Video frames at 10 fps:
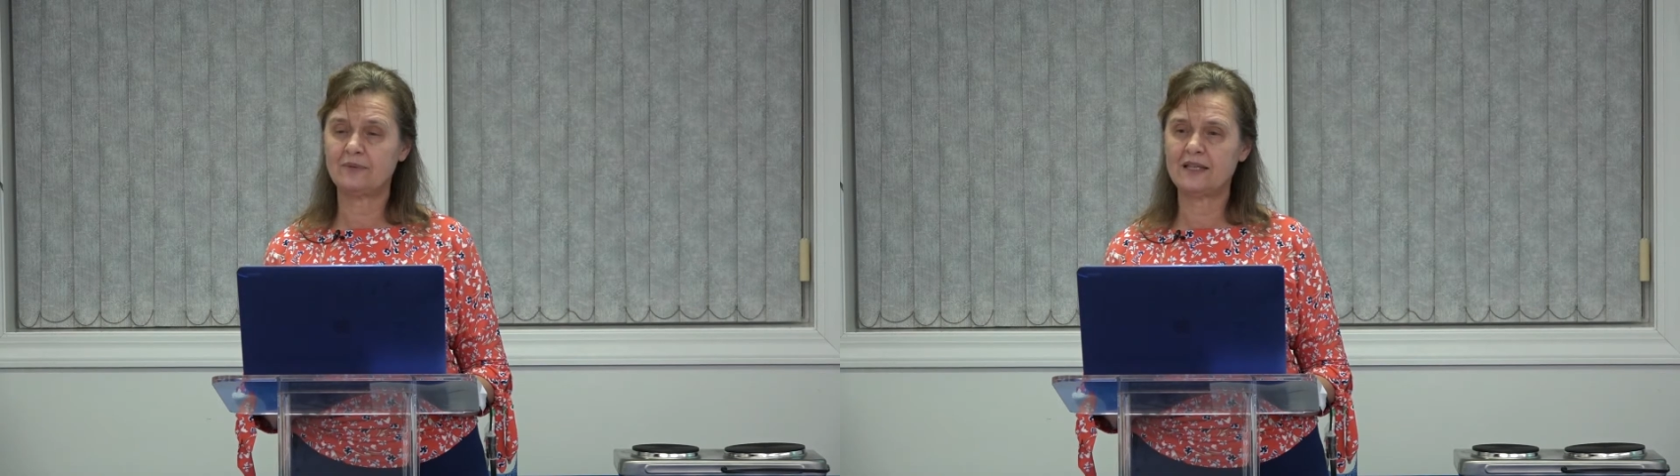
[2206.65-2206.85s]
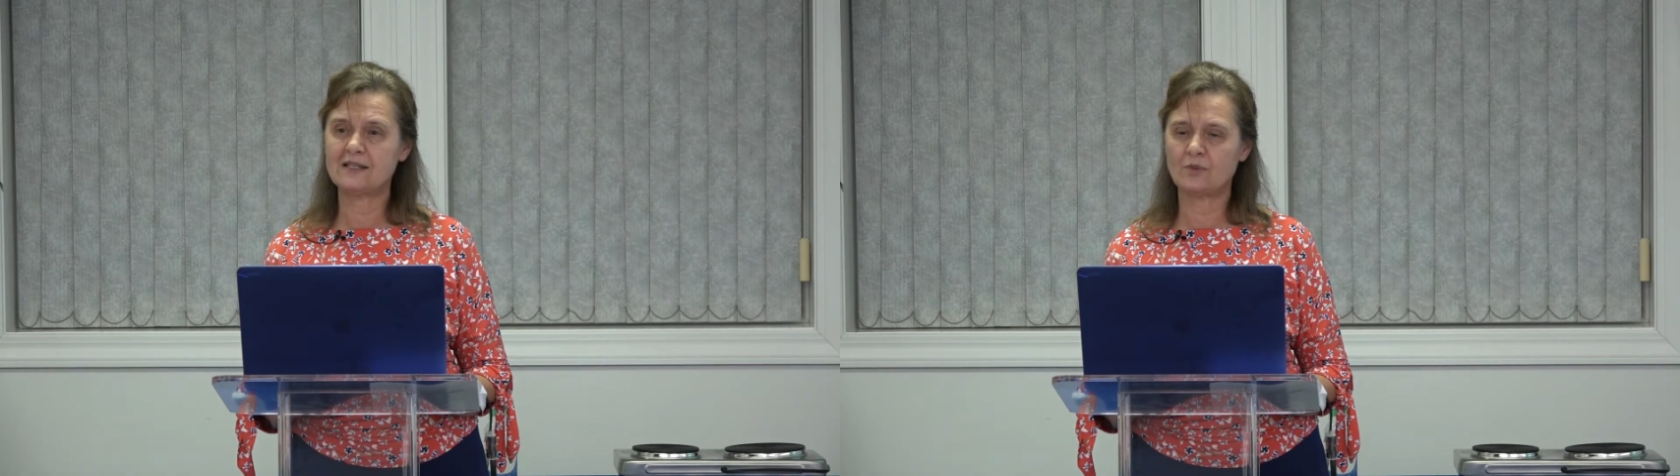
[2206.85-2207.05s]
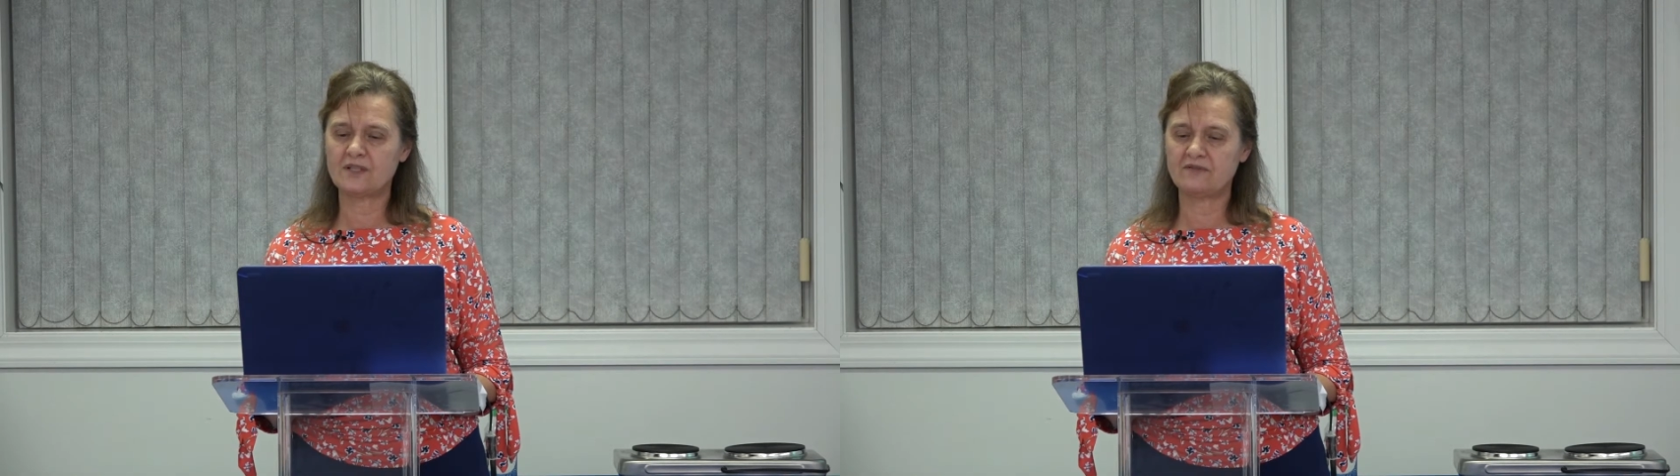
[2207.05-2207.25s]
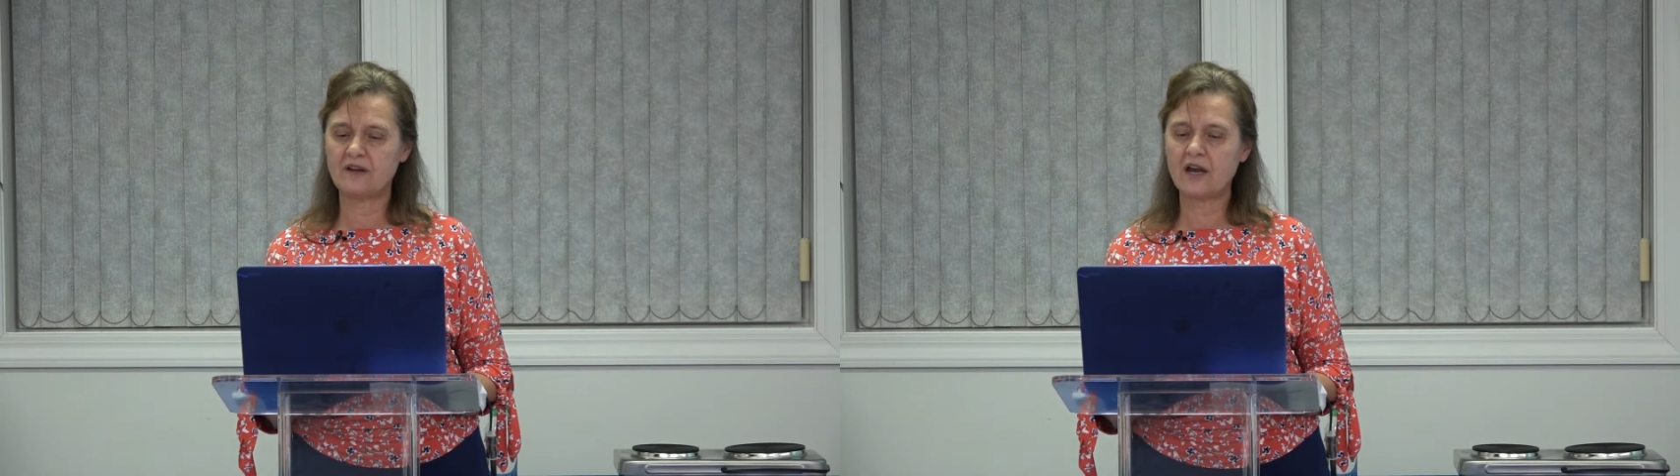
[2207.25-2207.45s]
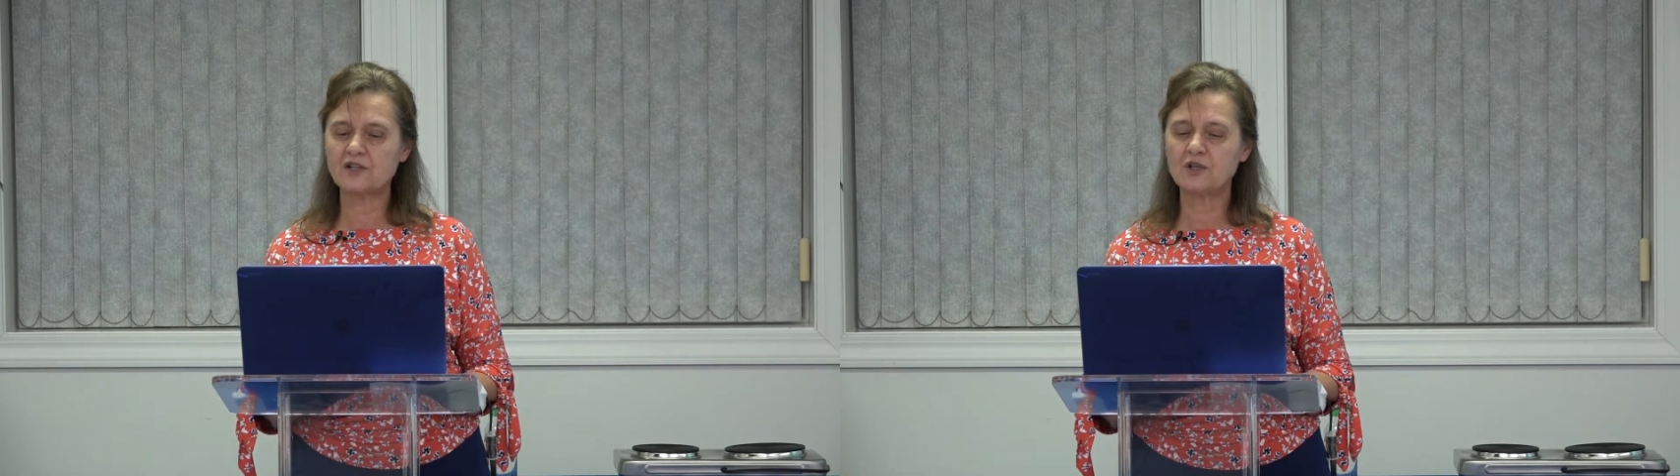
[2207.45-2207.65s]
The
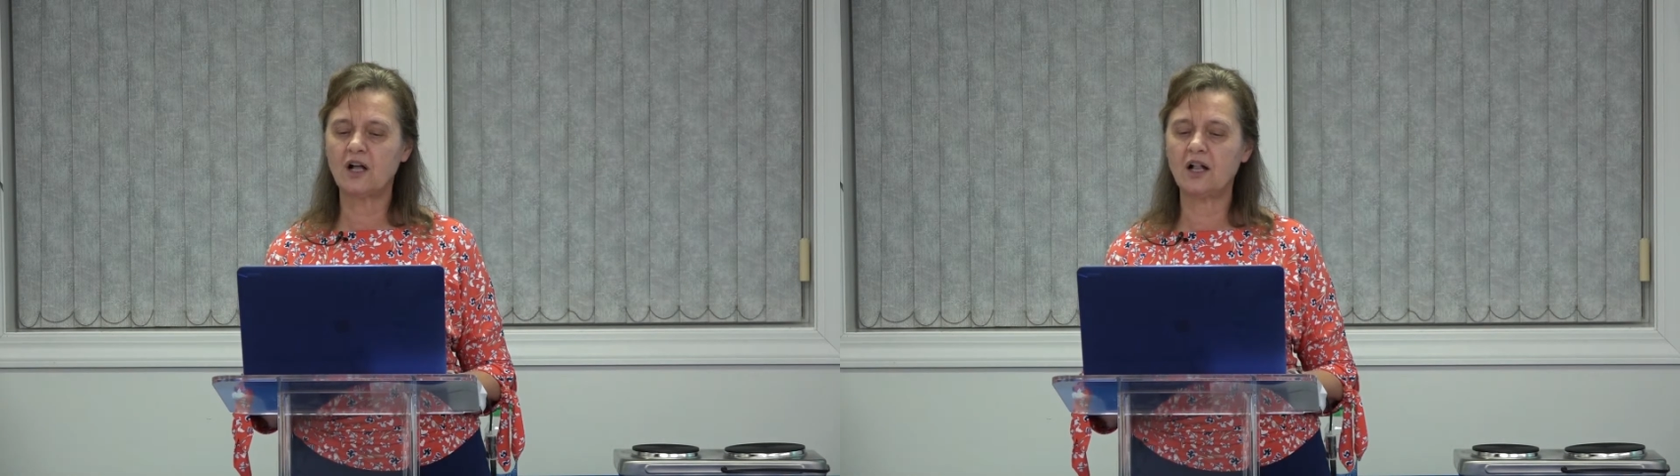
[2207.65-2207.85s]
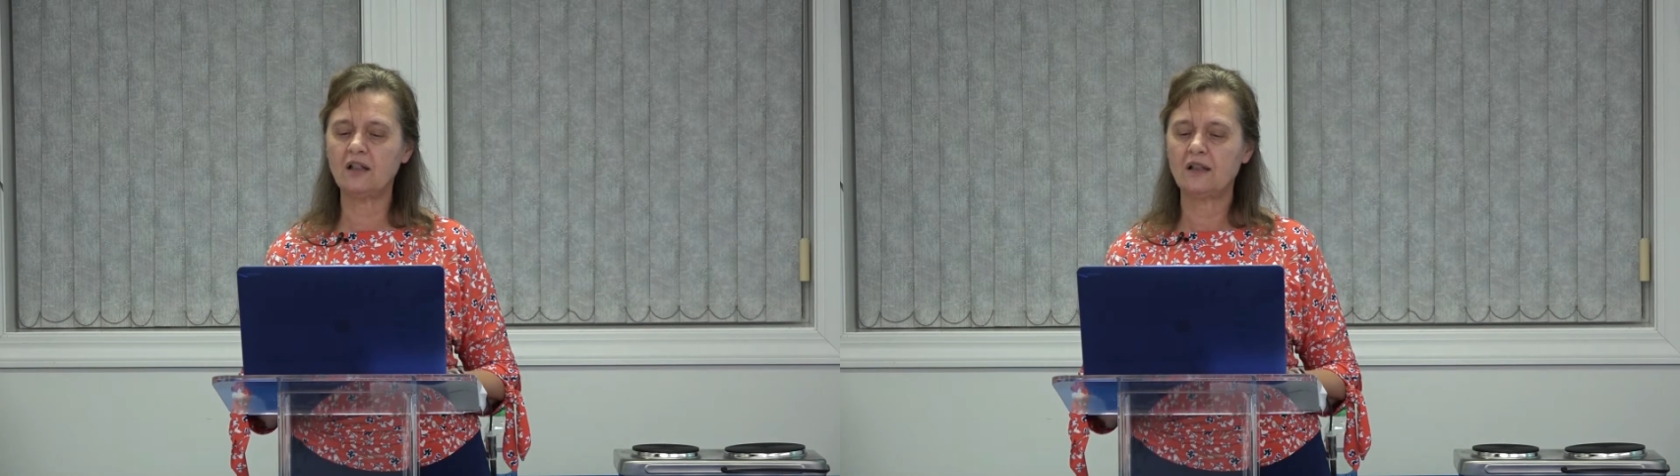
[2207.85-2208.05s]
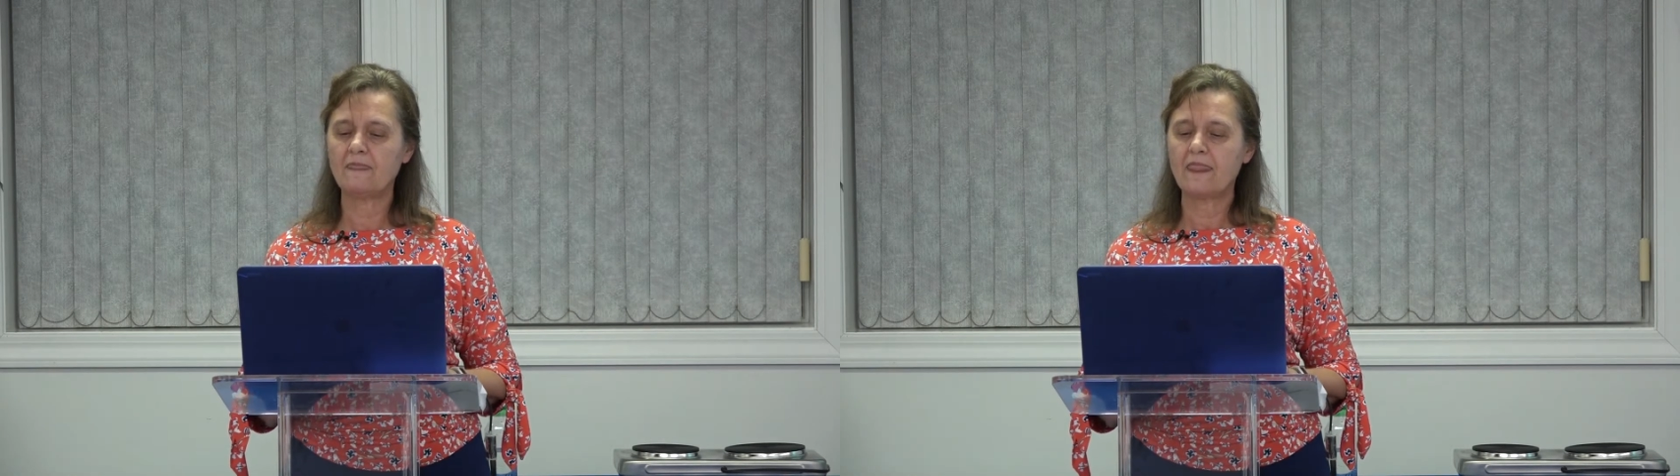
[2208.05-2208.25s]
resveratrol.